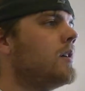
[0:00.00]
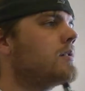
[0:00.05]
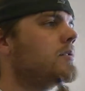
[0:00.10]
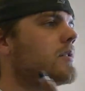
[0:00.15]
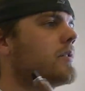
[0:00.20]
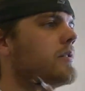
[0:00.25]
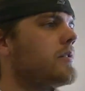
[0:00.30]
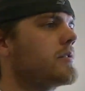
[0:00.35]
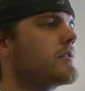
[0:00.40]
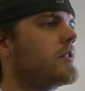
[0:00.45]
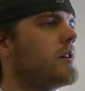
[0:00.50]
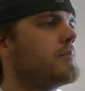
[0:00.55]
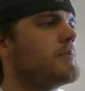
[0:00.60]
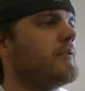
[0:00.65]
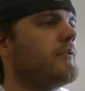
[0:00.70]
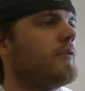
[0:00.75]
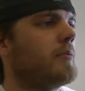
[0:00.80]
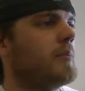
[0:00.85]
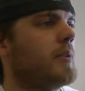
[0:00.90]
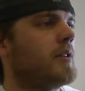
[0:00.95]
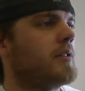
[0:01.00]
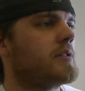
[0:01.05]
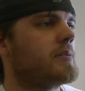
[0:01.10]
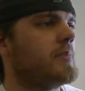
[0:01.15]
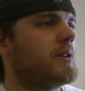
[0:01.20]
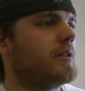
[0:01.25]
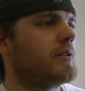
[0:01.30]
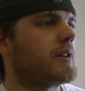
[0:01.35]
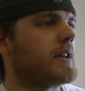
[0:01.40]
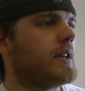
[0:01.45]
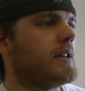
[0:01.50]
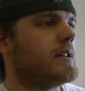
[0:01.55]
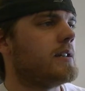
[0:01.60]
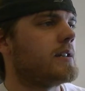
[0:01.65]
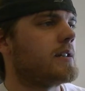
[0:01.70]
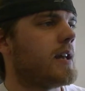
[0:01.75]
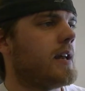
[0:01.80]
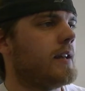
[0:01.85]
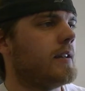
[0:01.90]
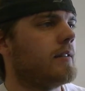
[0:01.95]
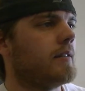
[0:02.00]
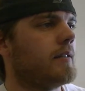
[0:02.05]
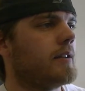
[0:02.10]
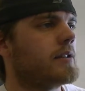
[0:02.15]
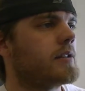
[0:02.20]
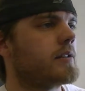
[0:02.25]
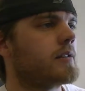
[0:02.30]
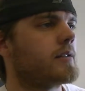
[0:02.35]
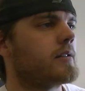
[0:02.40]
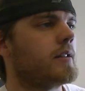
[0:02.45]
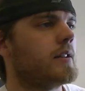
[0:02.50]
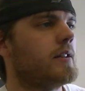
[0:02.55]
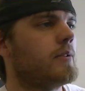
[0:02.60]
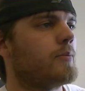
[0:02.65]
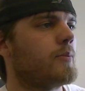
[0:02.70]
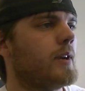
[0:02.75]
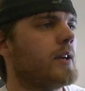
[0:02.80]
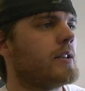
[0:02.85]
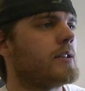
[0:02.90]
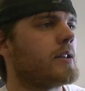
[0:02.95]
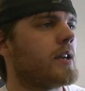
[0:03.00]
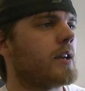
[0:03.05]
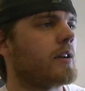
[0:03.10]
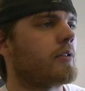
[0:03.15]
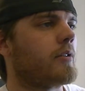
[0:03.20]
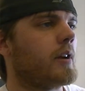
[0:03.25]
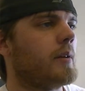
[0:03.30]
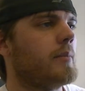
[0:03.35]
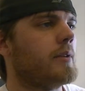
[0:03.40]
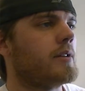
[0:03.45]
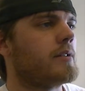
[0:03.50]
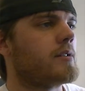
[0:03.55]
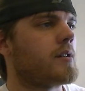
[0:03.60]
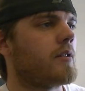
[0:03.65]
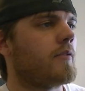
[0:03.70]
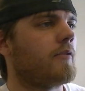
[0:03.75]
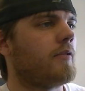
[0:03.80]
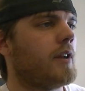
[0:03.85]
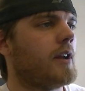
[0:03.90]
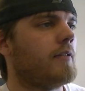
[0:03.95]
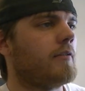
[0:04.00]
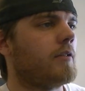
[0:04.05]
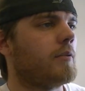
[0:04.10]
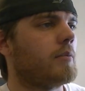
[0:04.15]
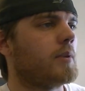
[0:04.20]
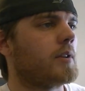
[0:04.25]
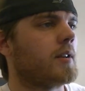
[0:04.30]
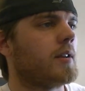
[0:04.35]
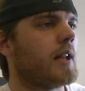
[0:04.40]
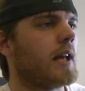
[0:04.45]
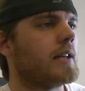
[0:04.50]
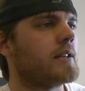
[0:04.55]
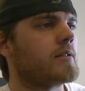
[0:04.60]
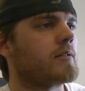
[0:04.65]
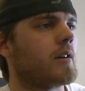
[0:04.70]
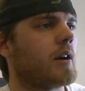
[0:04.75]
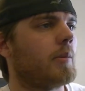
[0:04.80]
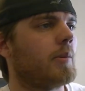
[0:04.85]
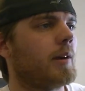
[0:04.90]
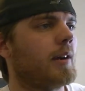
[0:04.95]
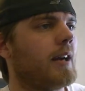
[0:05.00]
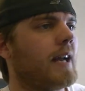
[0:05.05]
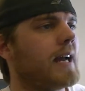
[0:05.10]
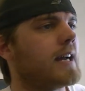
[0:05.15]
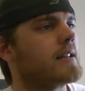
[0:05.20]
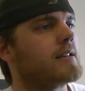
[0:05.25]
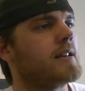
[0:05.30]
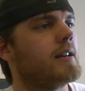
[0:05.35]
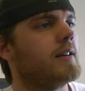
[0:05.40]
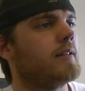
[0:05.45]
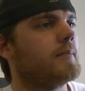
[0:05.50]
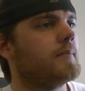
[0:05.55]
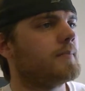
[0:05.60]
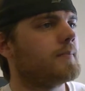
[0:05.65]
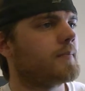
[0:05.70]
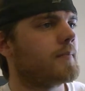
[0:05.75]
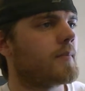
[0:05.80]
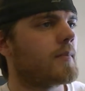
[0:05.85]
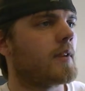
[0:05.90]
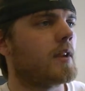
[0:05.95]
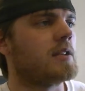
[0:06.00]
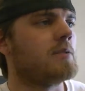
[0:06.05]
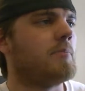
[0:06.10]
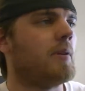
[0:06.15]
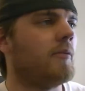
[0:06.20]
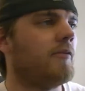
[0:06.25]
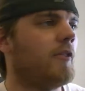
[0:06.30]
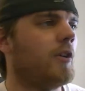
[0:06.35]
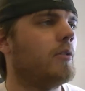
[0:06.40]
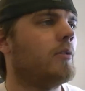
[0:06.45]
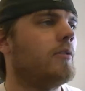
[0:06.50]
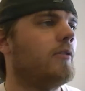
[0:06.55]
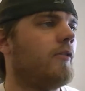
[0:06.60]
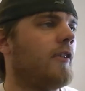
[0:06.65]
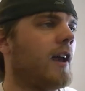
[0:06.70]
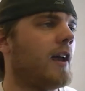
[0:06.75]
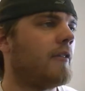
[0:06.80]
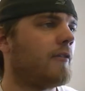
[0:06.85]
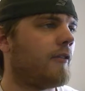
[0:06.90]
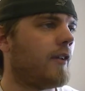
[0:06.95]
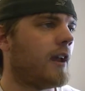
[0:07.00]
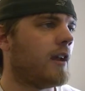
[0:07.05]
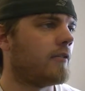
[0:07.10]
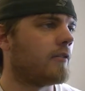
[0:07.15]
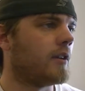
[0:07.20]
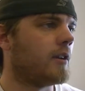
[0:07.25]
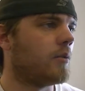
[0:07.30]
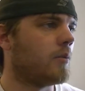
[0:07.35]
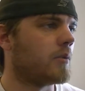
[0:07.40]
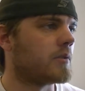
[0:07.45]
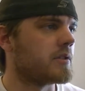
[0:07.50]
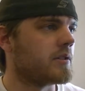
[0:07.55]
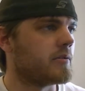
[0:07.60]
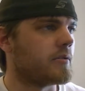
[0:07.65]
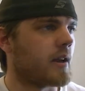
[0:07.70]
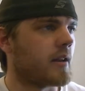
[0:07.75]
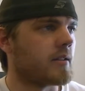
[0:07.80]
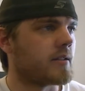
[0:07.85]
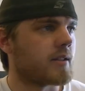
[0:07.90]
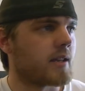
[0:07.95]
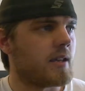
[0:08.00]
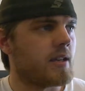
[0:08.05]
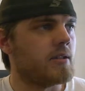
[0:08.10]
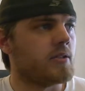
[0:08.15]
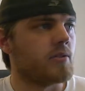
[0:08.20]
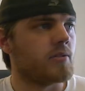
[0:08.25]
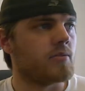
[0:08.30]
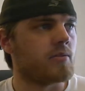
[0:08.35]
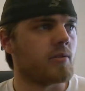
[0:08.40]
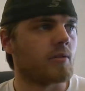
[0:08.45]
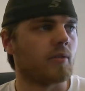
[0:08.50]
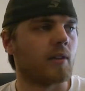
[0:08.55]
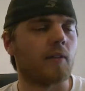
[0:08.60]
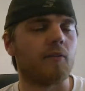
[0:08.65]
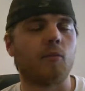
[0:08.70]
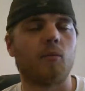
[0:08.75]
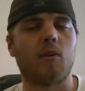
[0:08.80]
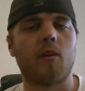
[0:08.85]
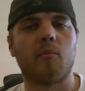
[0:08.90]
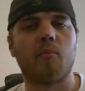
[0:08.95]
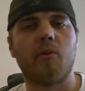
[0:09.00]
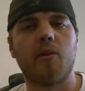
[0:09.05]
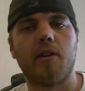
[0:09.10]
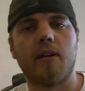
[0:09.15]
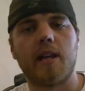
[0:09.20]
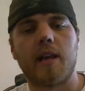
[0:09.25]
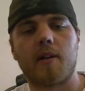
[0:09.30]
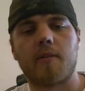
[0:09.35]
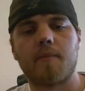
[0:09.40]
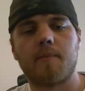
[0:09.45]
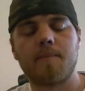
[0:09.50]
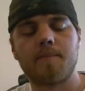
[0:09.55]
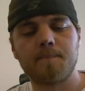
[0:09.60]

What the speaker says: So the description for Mother's Milk is a deliciously rich and creamy dessert flavor with a light strawberry exhale. It's been voted fan favorite. Once you try this e-juice, you'll never want to put it down.